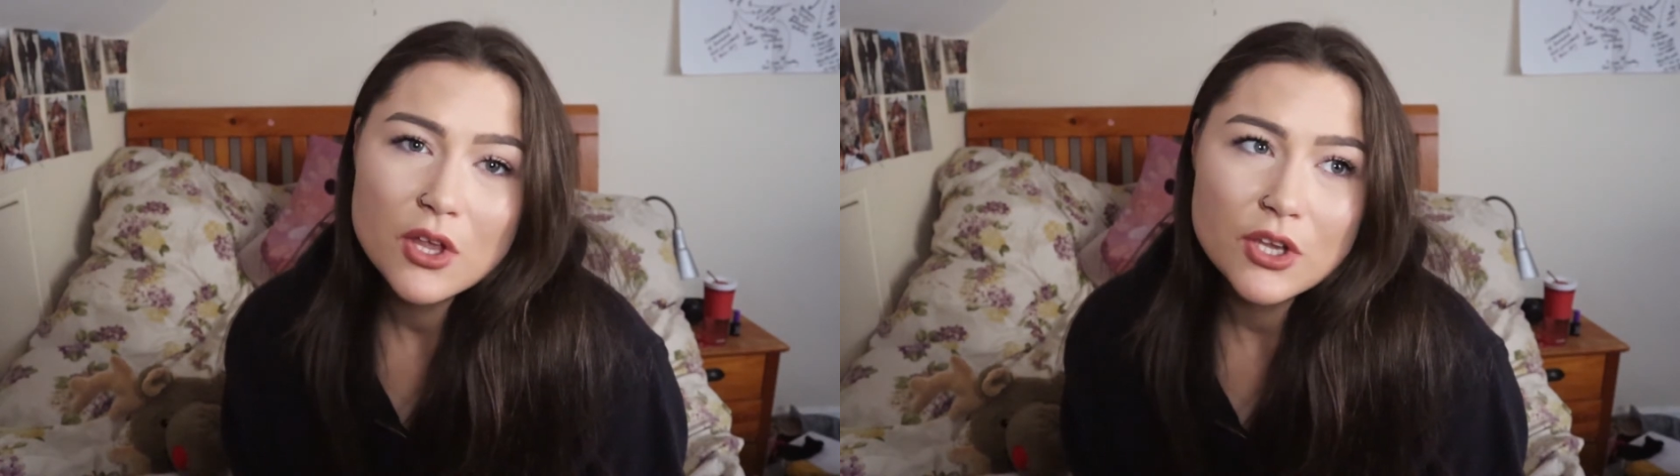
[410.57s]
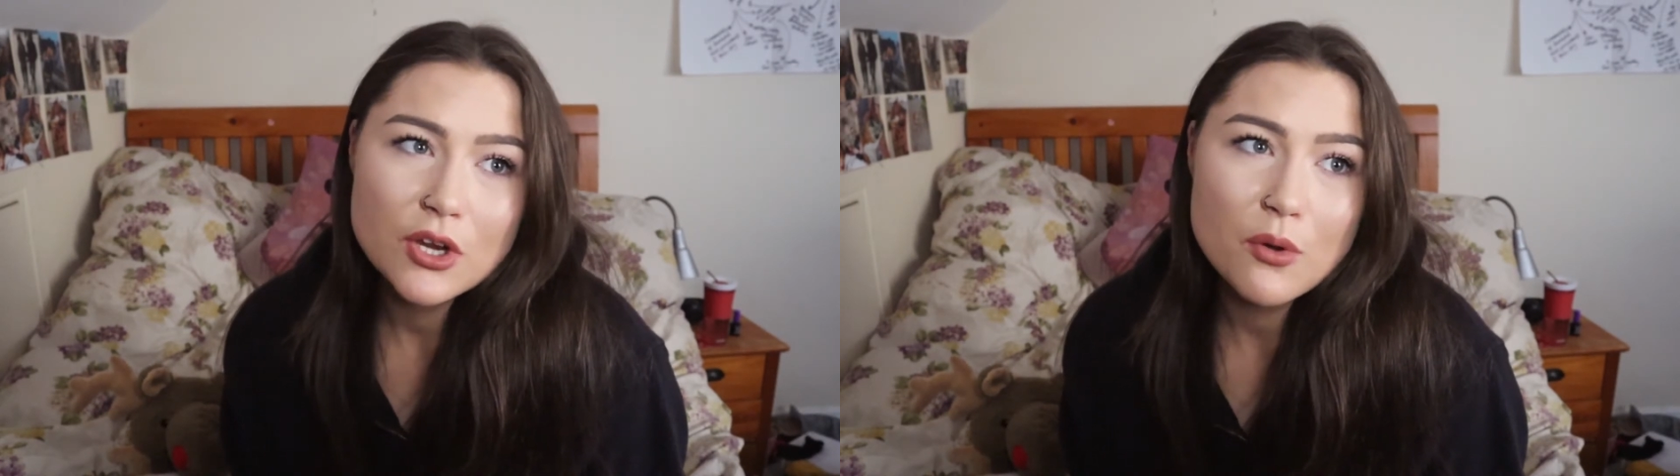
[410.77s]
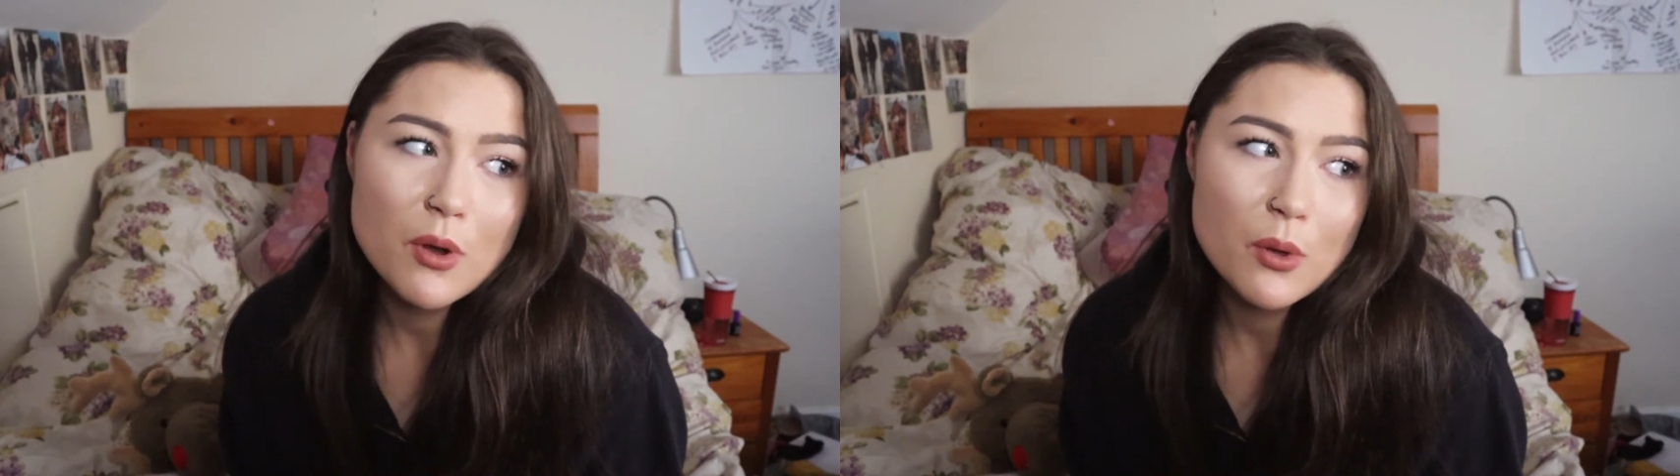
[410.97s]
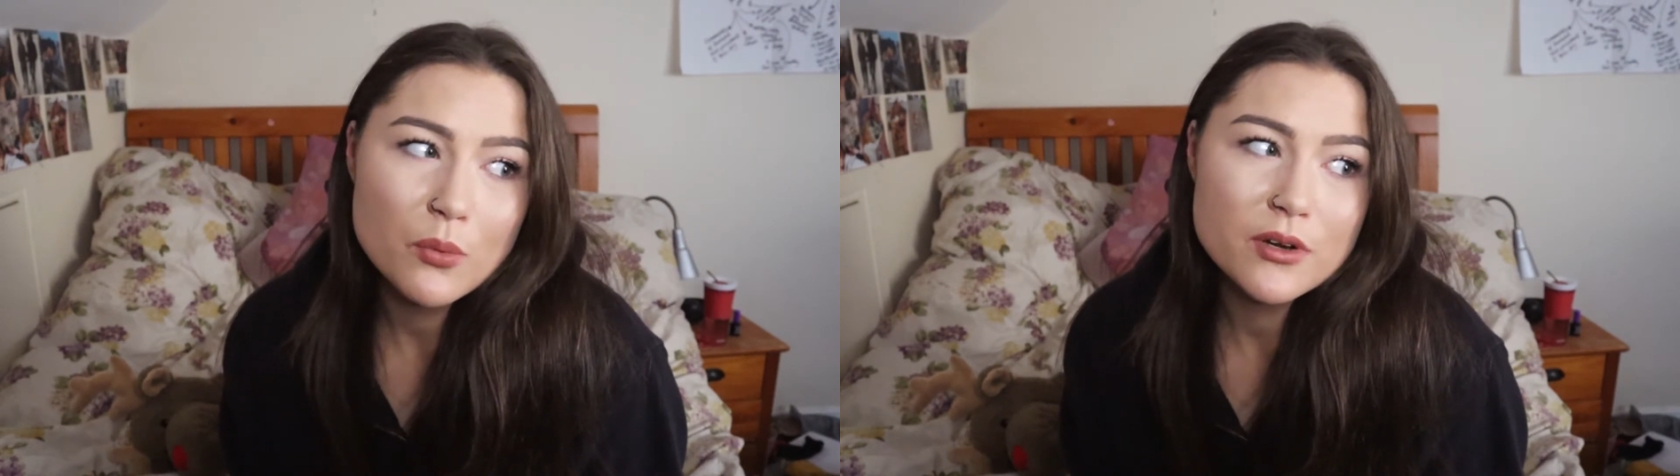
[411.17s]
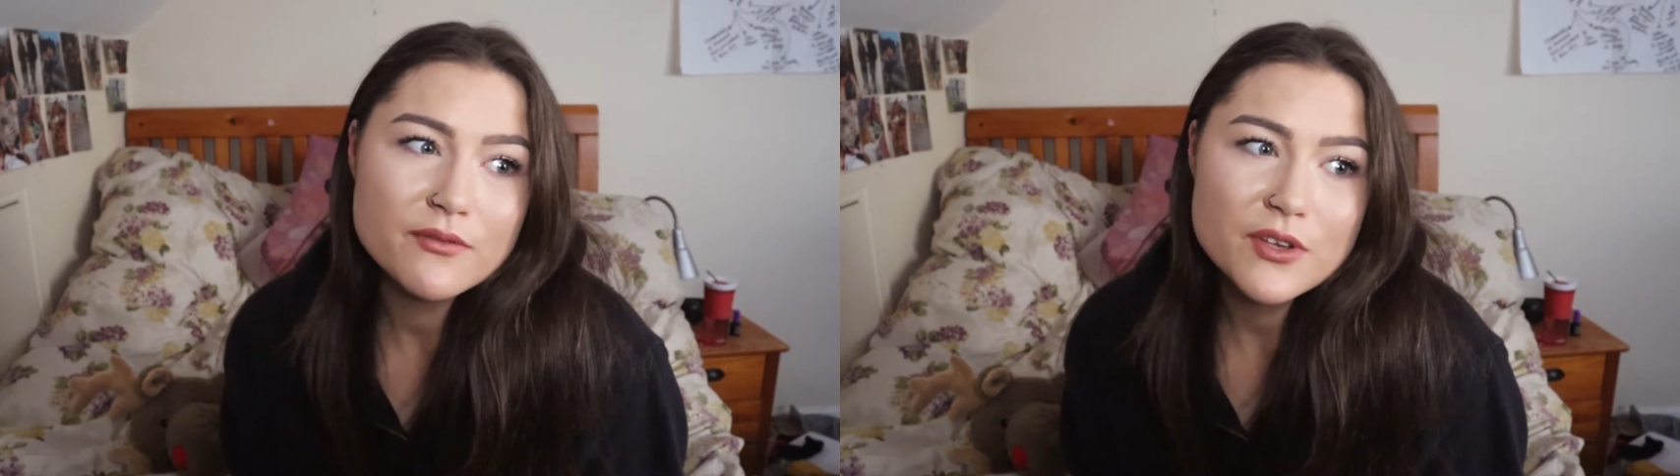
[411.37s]
you know, while
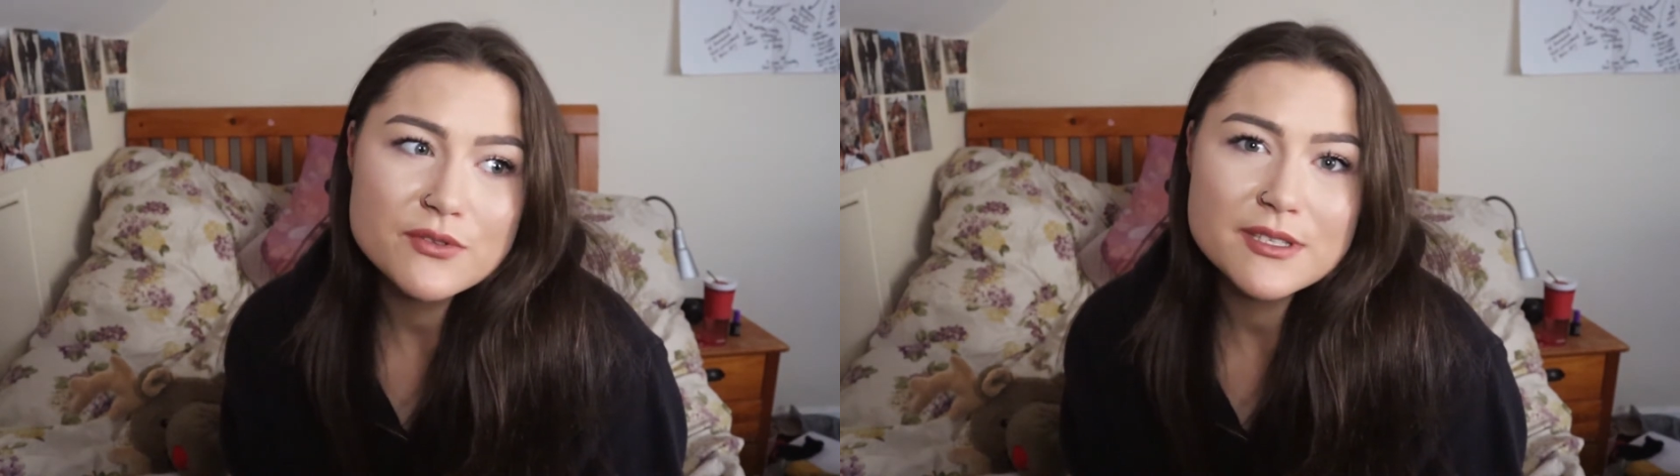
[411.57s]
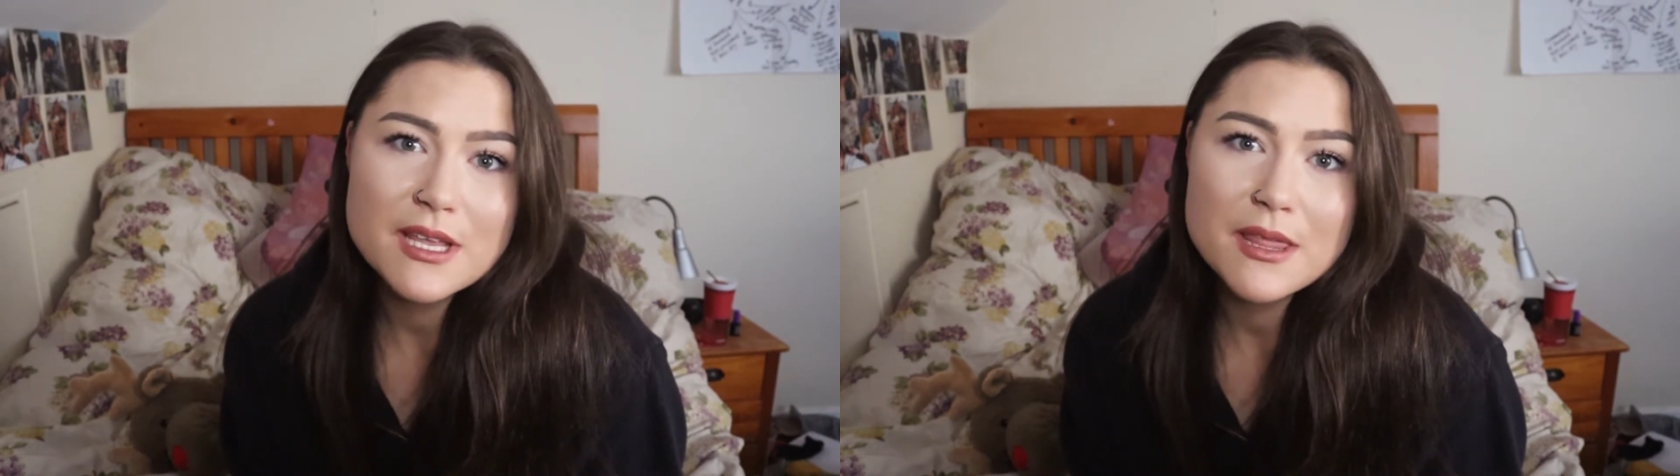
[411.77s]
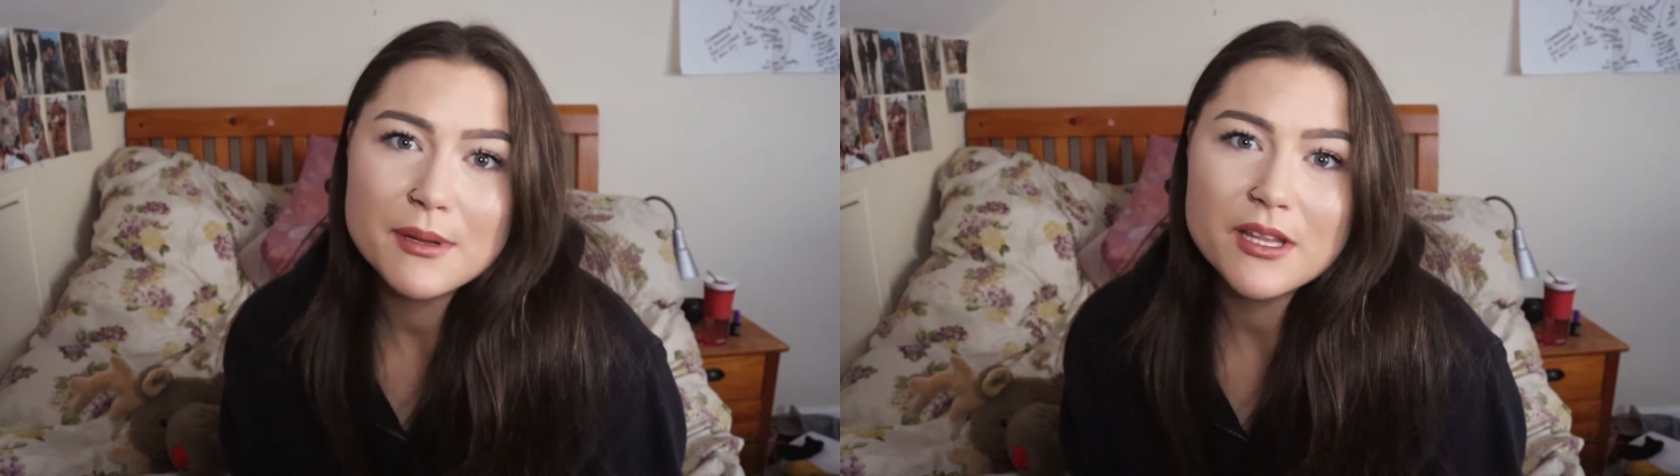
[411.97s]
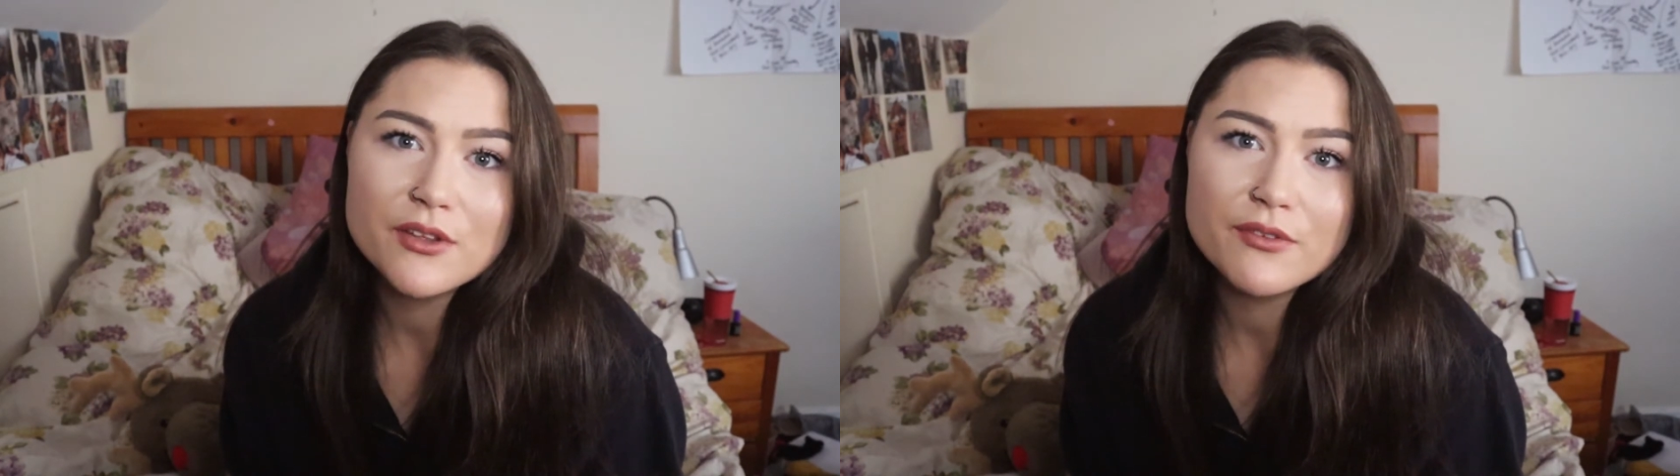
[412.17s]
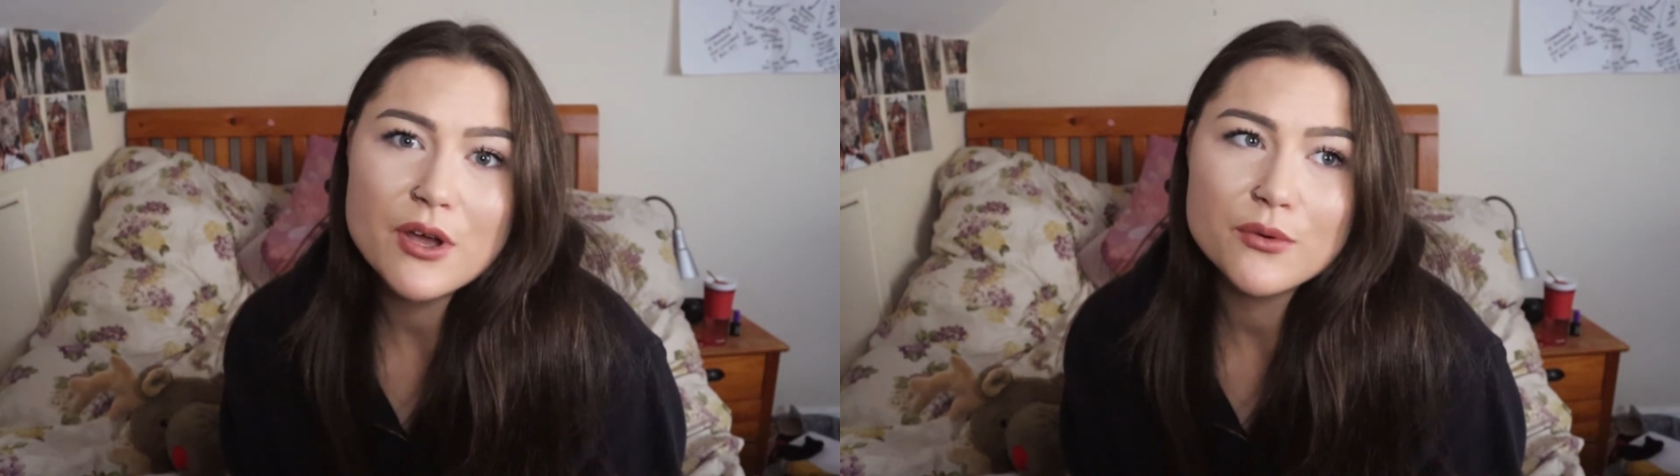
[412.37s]
one of you's in the middle of
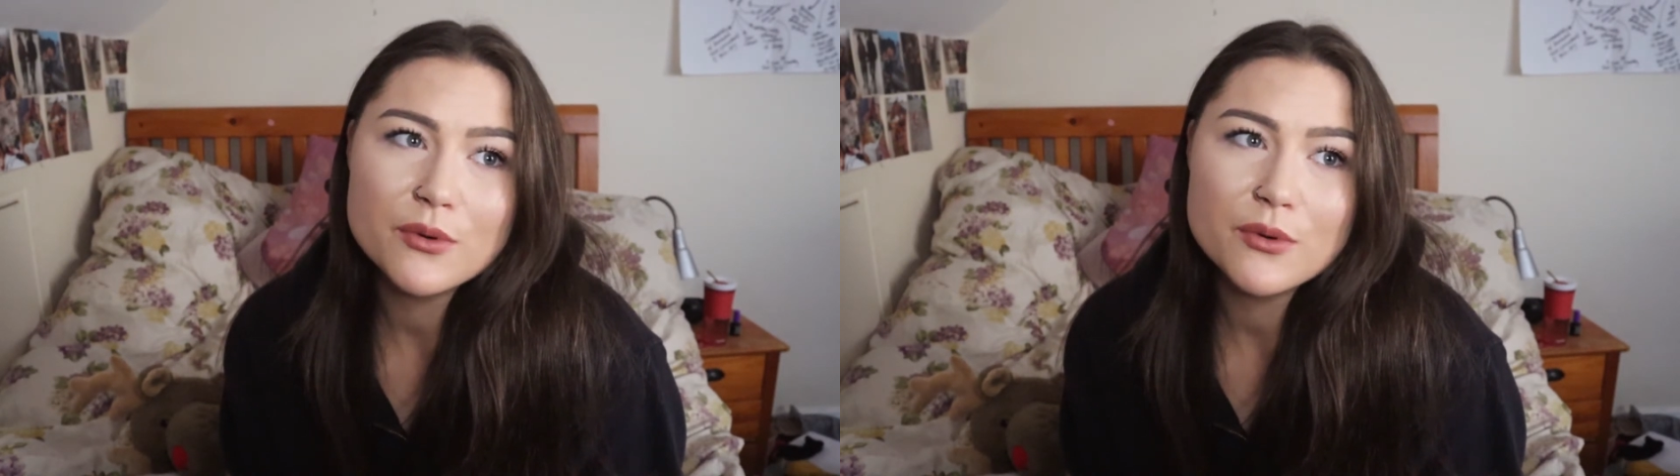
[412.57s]
the road,